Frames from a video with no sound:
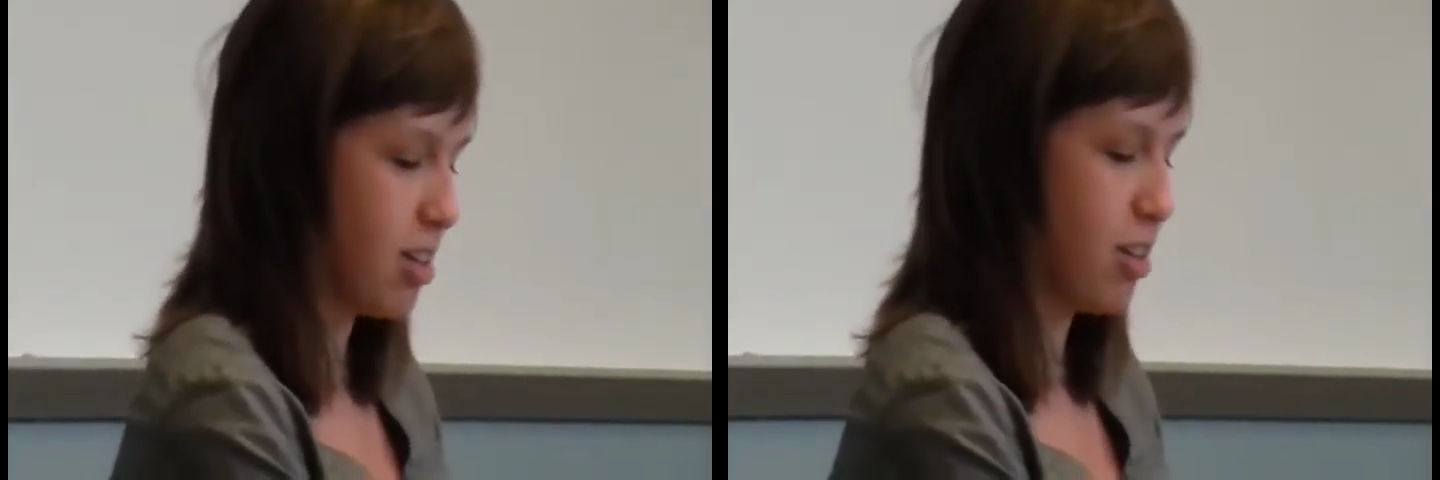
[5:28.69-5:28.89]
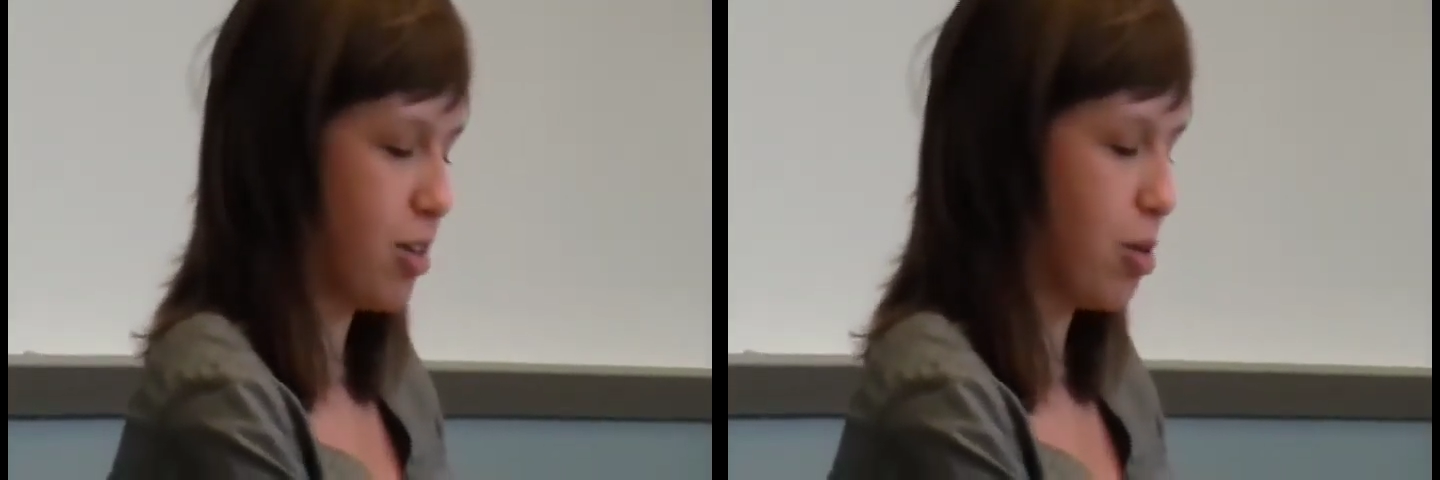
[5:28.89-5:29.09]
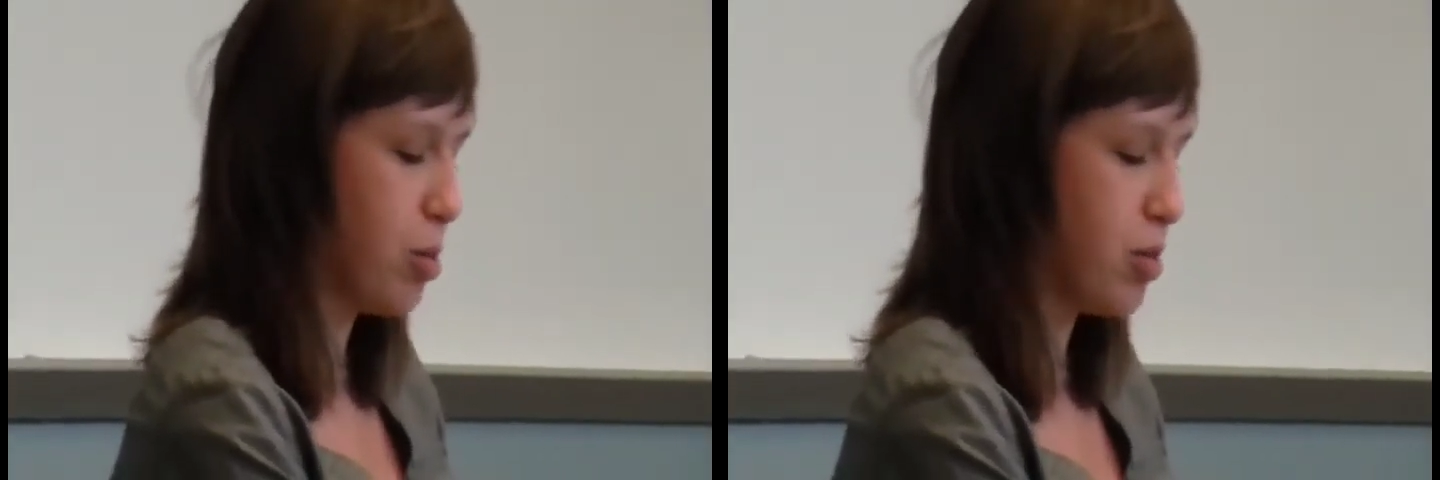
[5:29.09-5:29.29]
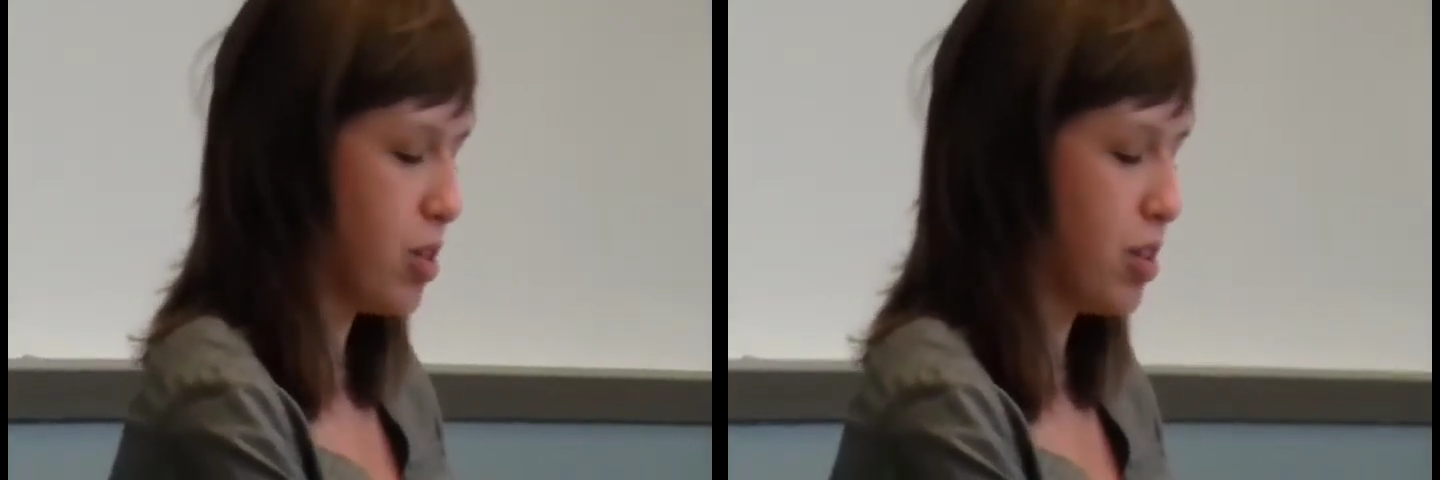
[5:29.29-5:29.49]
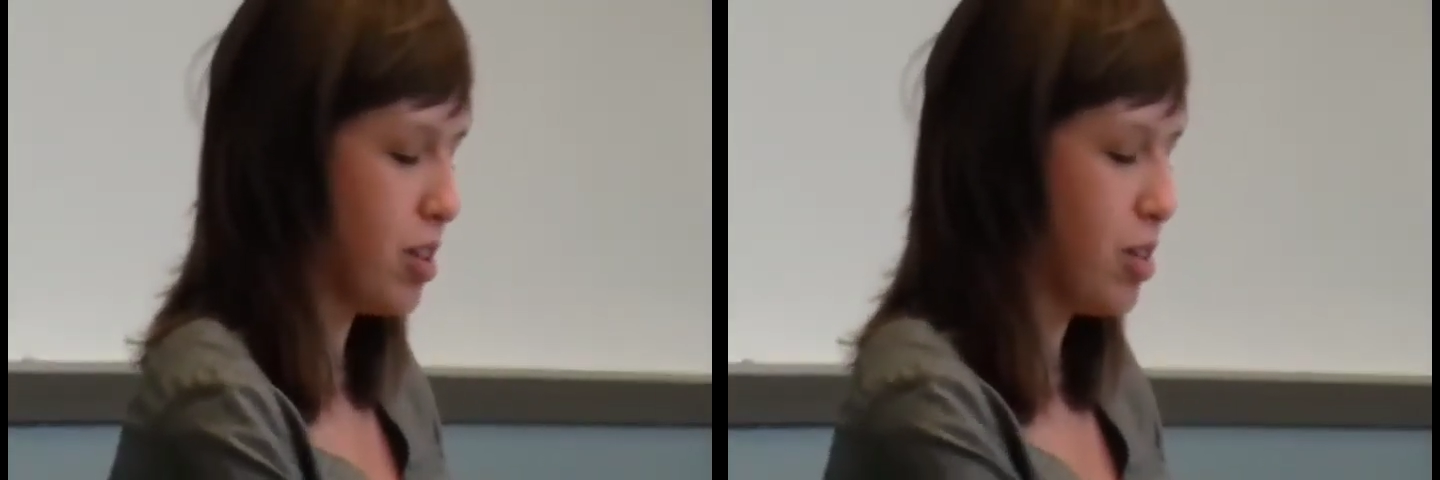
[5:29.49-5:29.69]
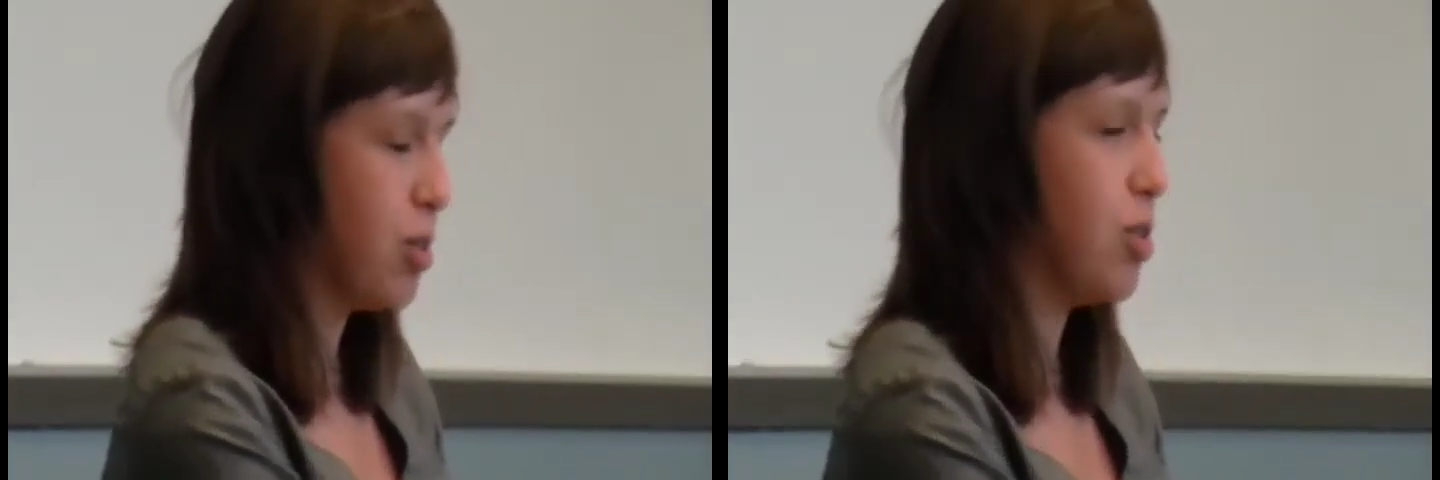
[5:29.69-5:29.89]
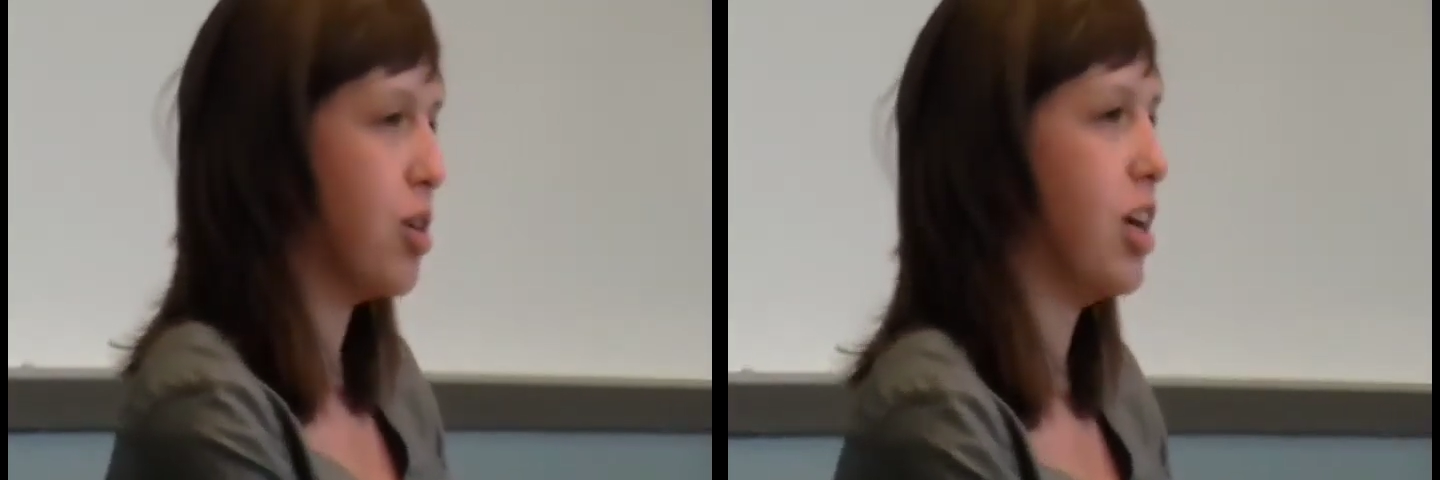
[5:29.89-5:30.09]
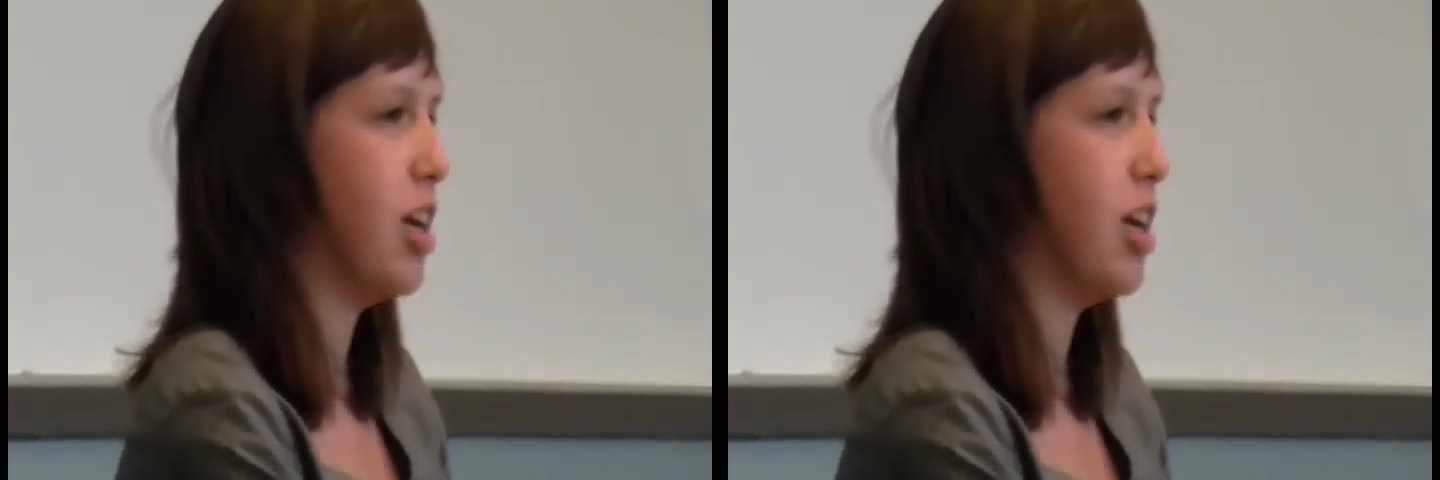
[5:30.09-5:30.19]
just a group of students who enjoy